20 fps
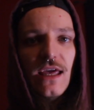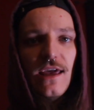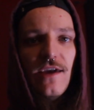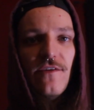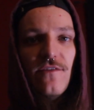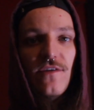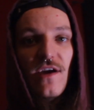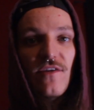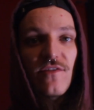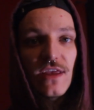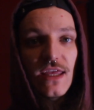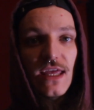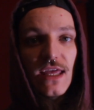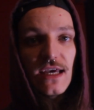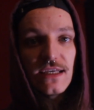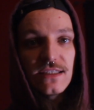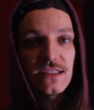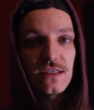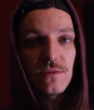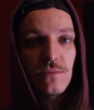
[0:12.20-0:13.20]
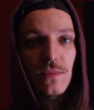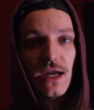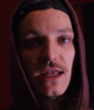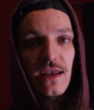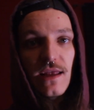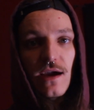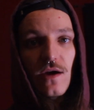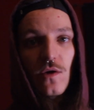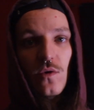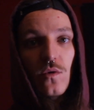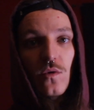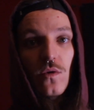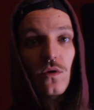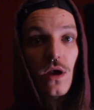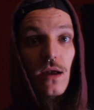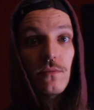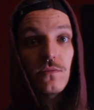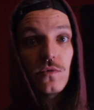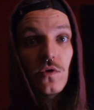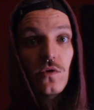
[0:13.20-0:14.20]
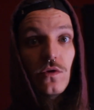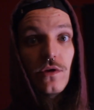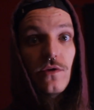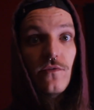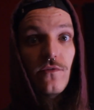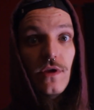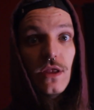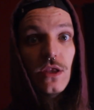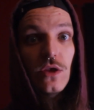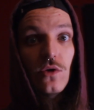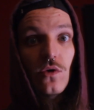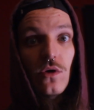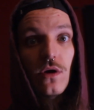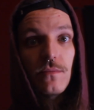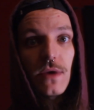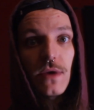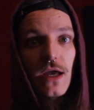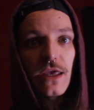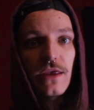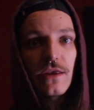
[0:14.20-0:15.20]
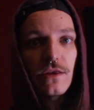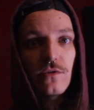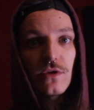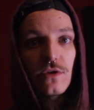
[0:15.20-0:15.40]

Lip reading: If you haven't guessed it by now, I'm doing a video on my